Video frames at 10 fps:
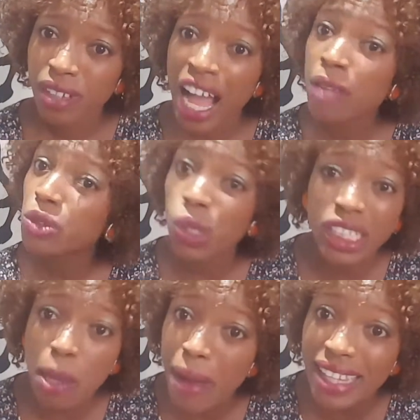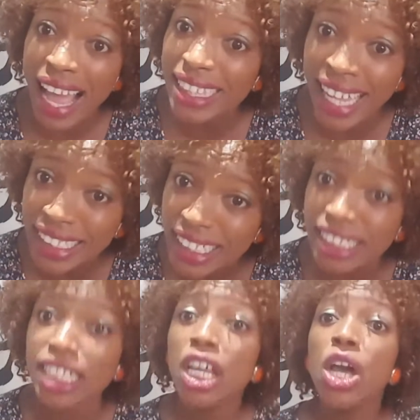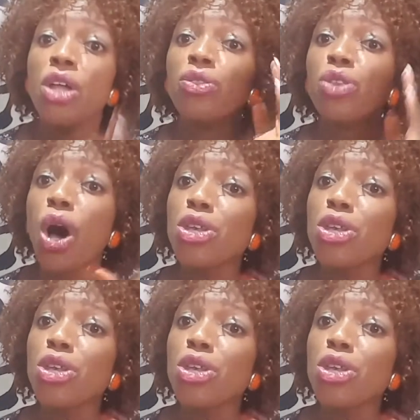I'm talking about identity. Know